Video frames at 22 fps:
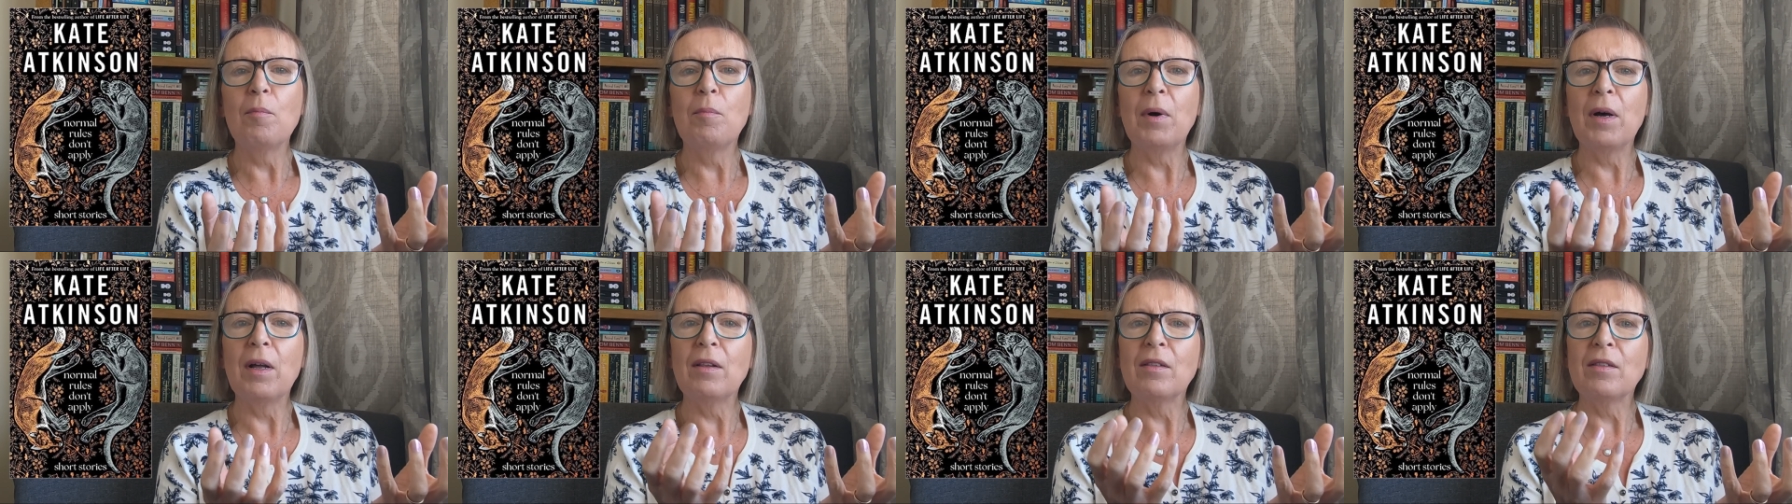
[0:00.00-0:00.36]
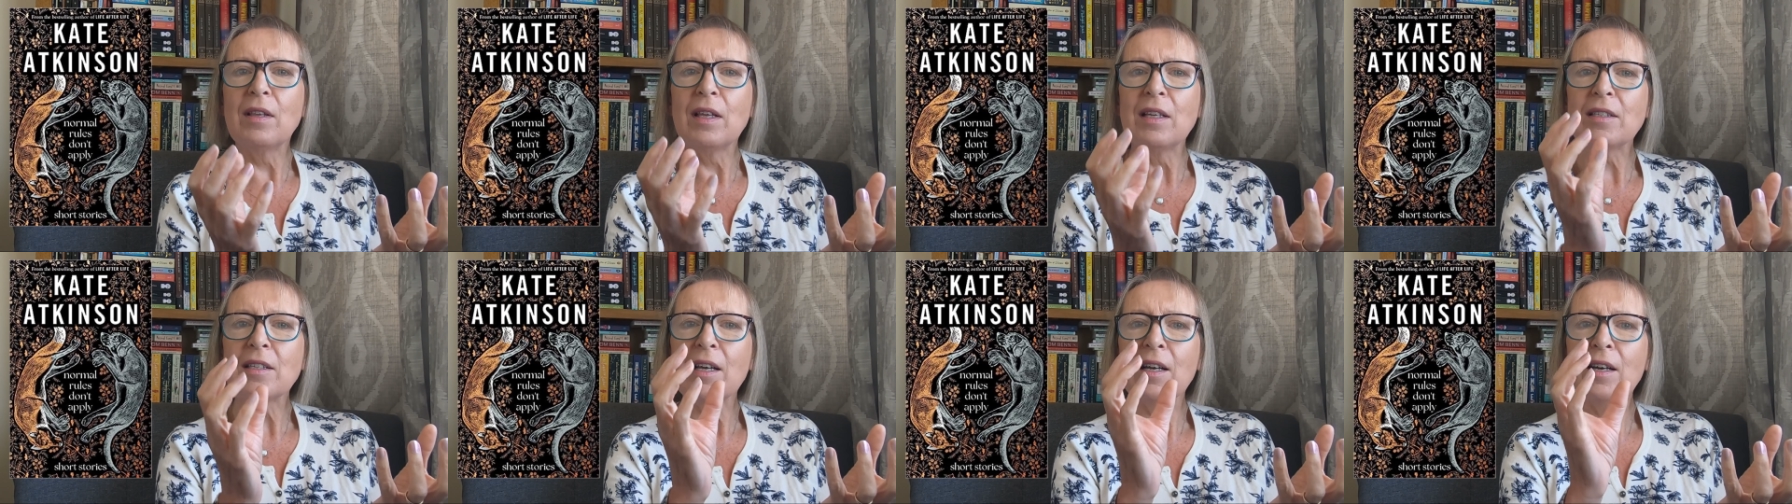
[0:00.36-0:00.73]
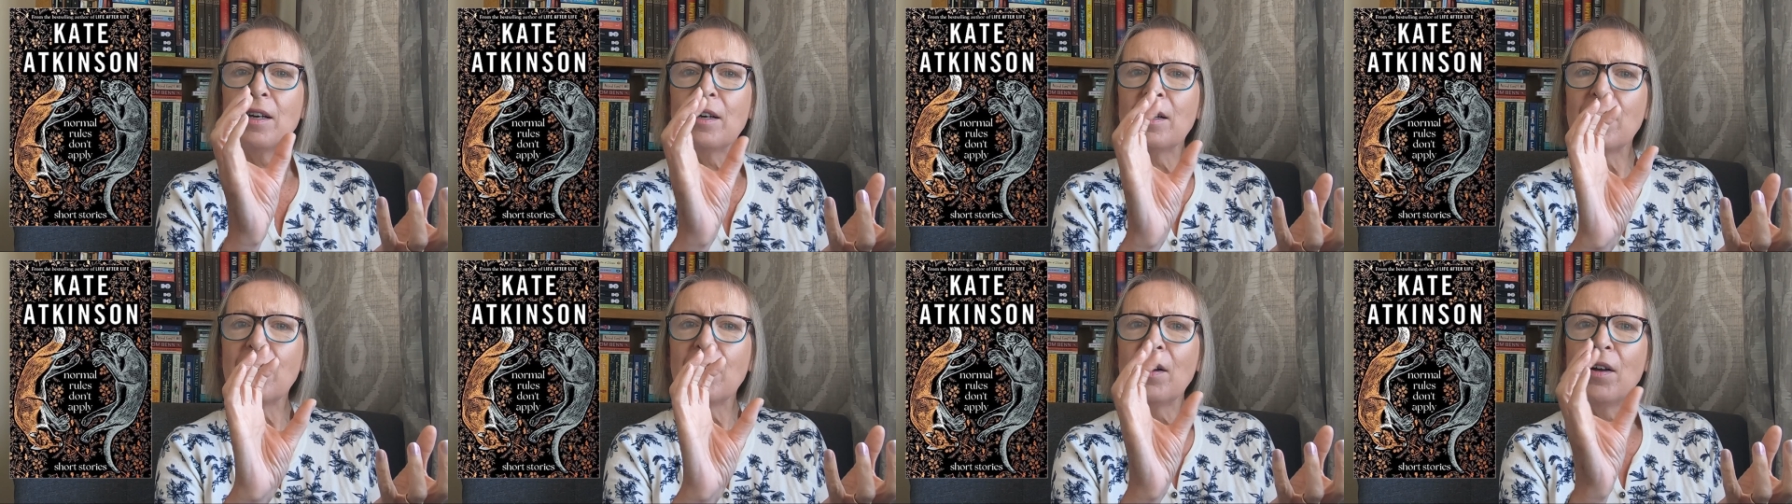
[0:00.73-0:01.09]
but there's
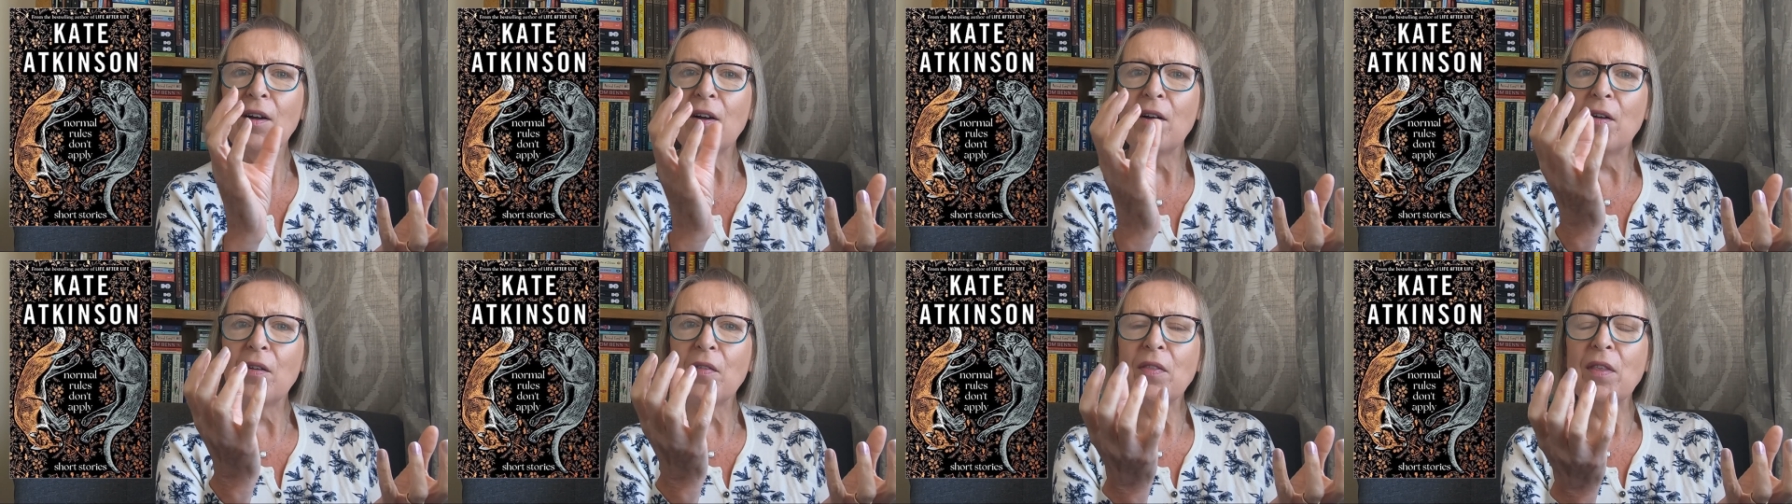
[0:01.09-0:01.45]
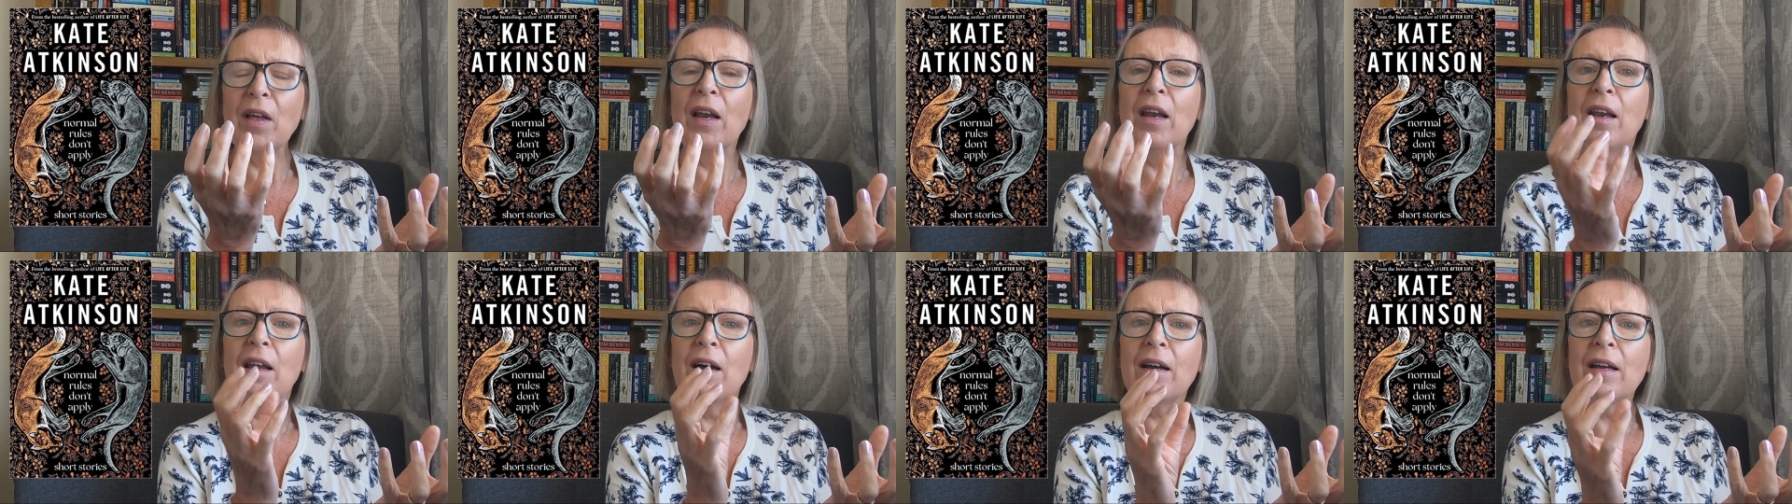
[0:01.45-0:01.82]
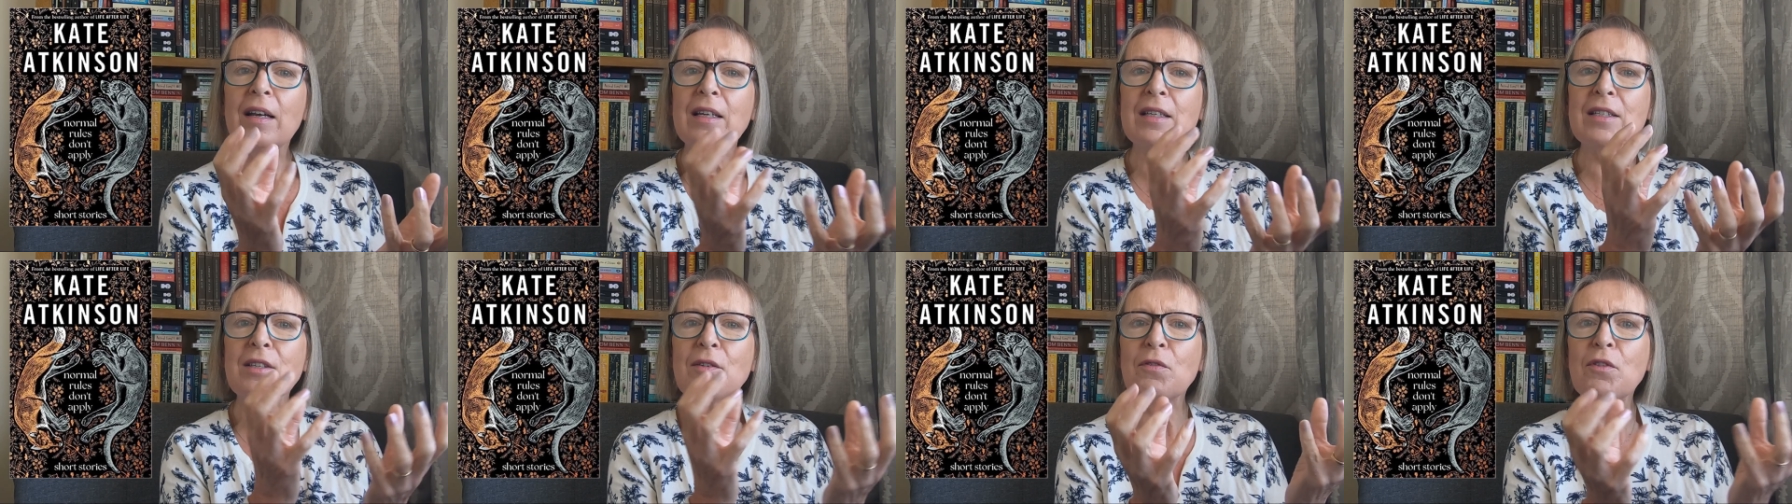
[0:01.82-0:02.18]
the
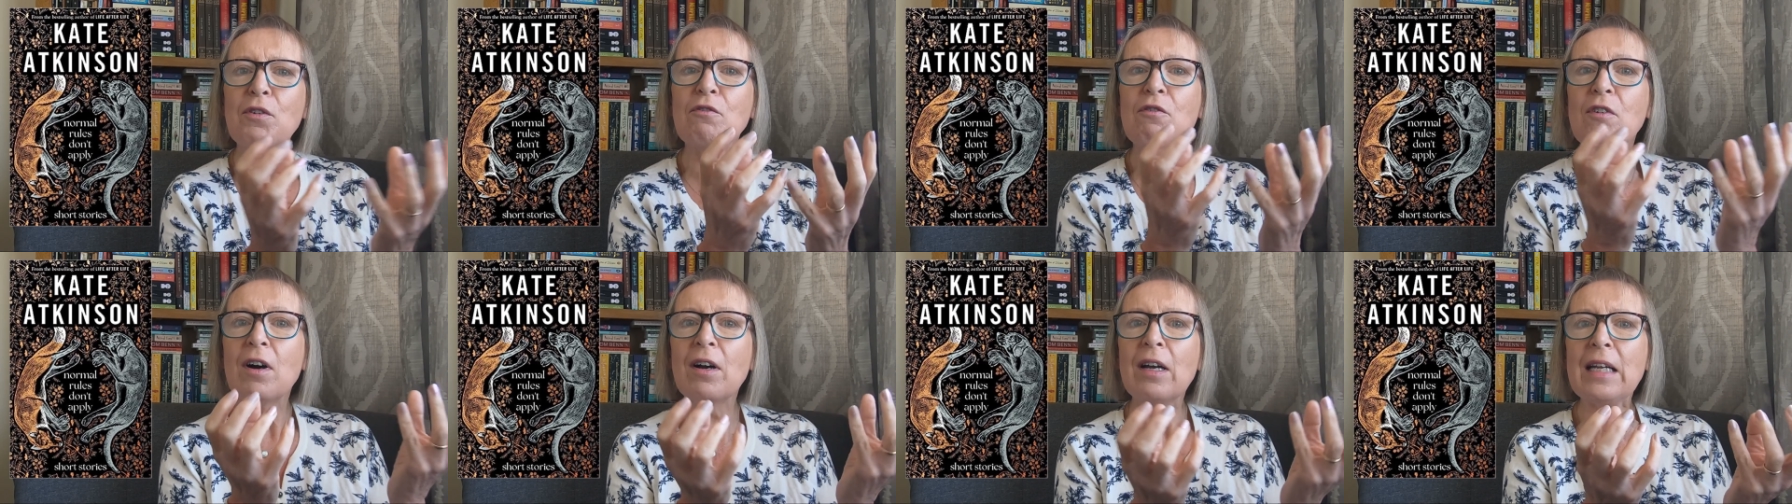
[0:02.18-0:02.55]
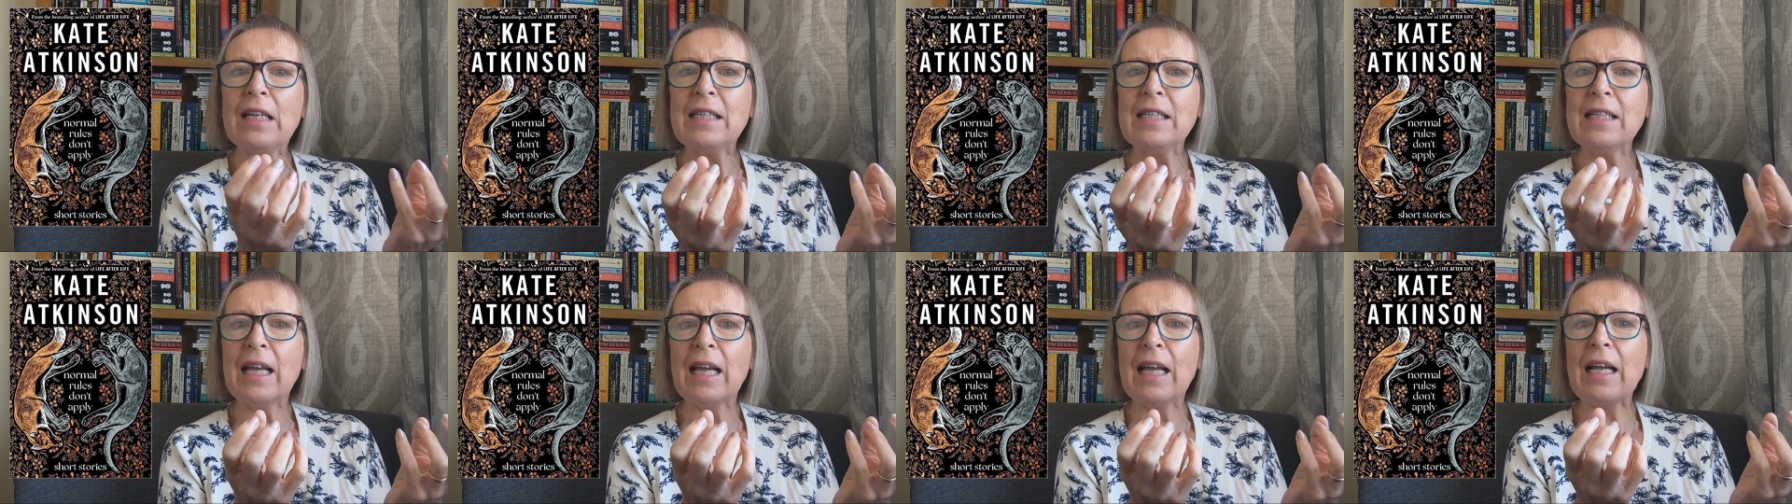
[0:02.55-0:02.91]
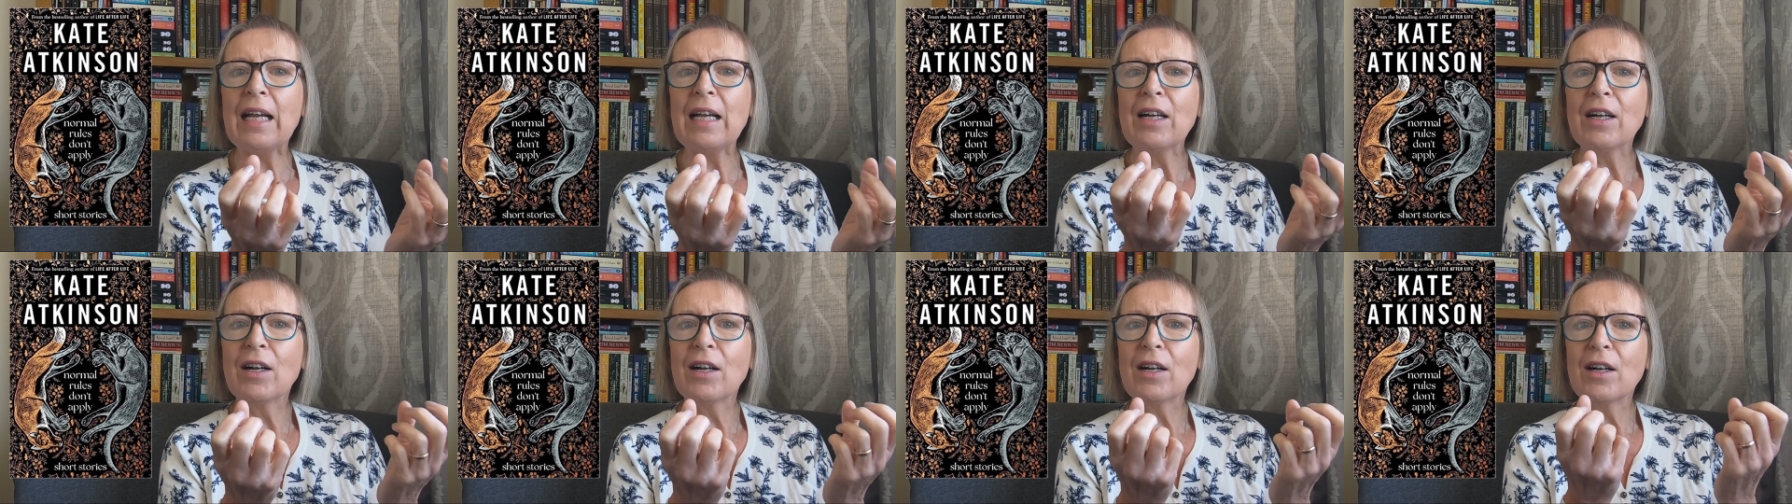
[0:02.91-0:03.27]
lightness of the
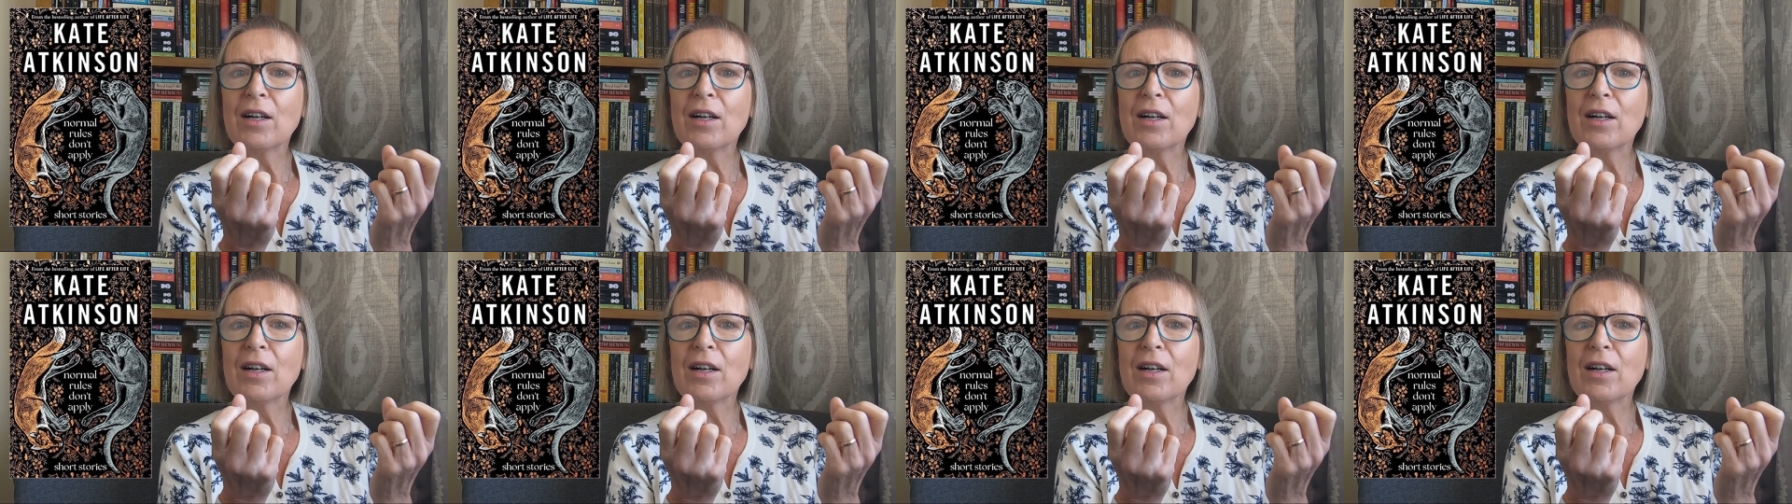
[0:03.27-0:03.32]
writing